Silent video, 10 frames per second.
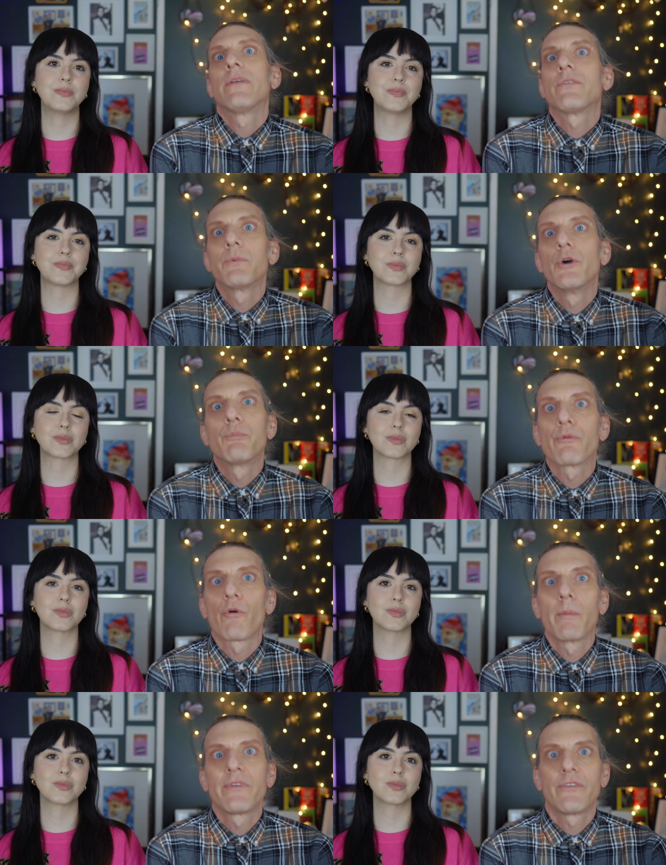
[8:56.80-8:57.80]
Speaker 1: than some good
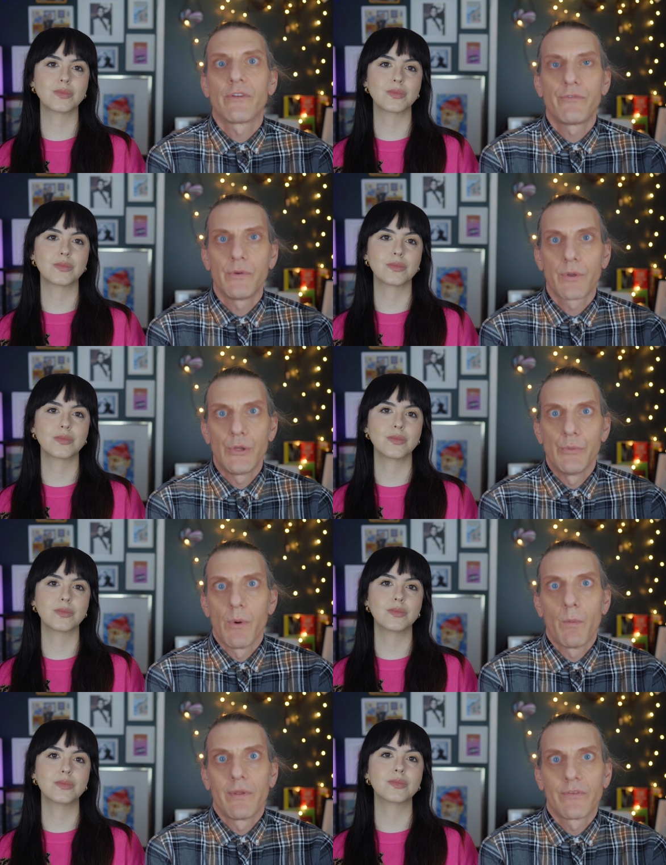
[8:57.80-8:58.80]
performances and a few cute
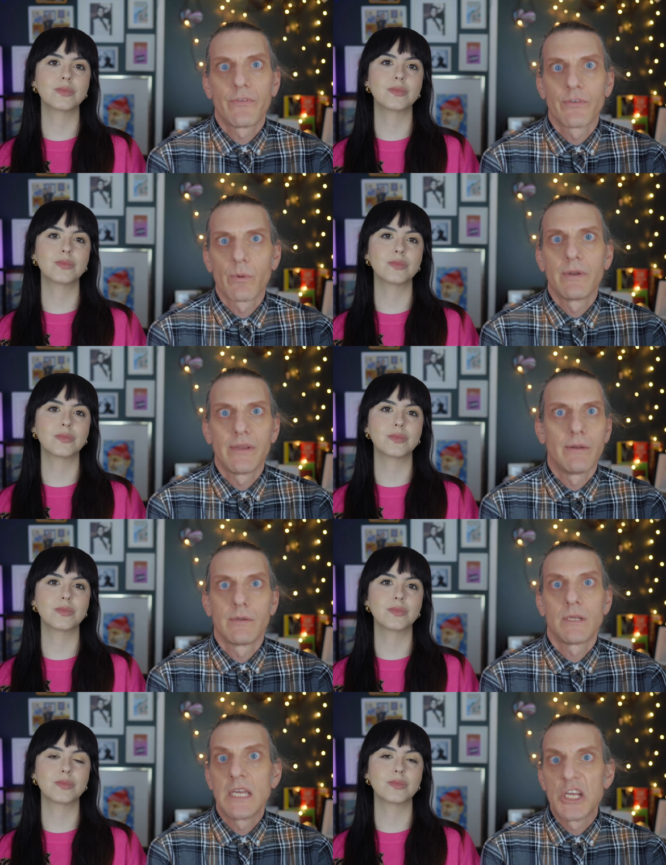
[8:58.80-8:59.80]
moments, this one
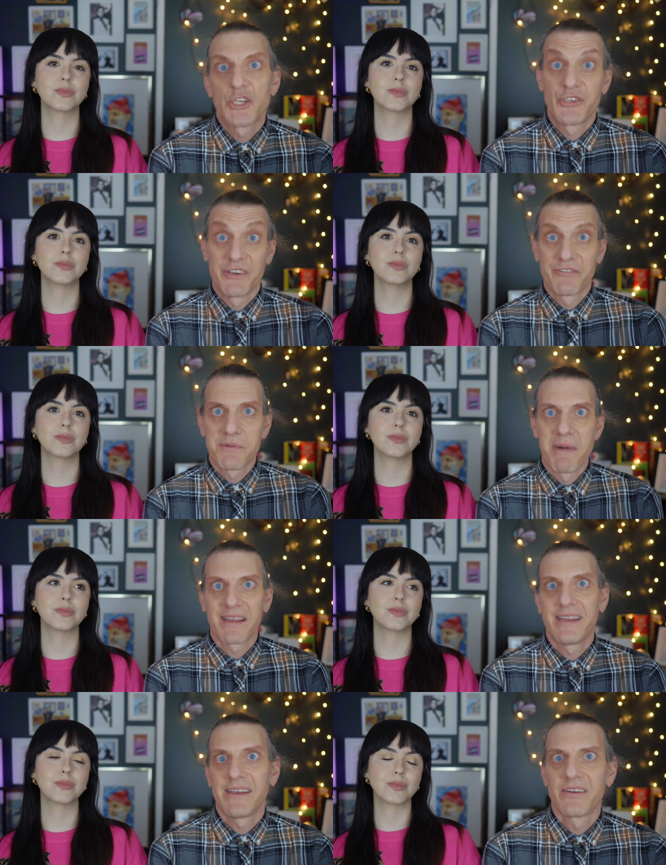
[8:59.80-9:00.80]
didn't shift my
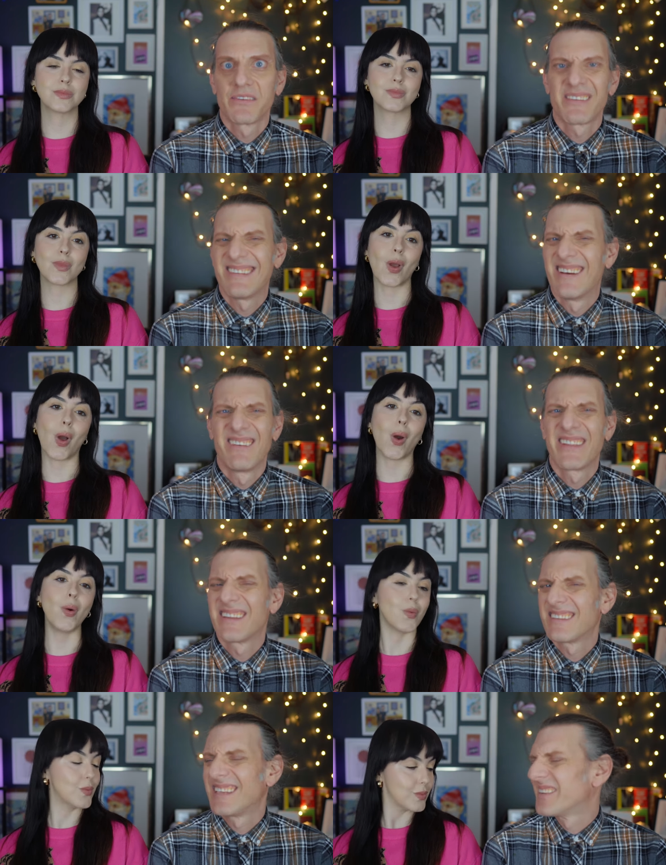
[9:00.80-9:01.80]
gears. No, oh. that,
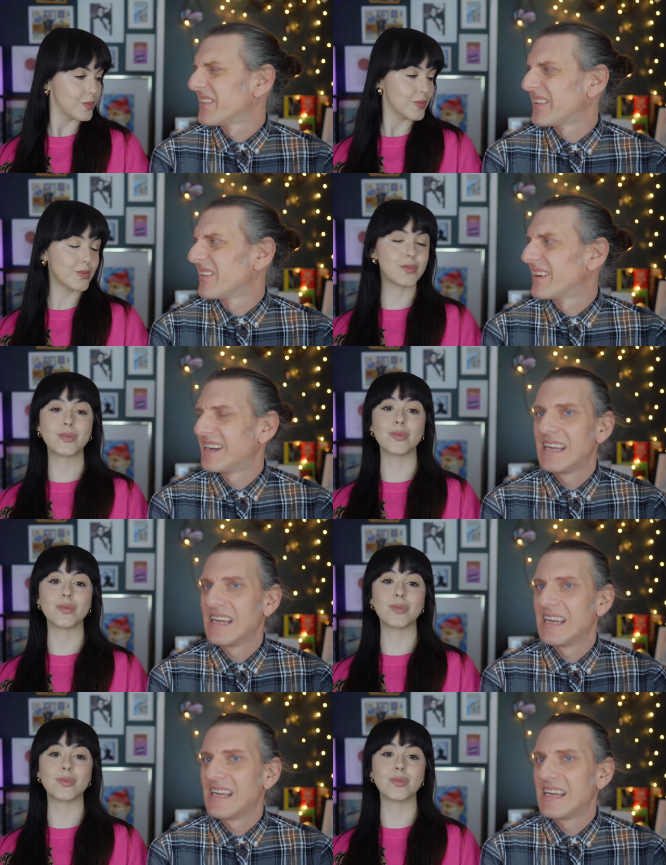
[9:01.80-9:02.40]
that doesn't sound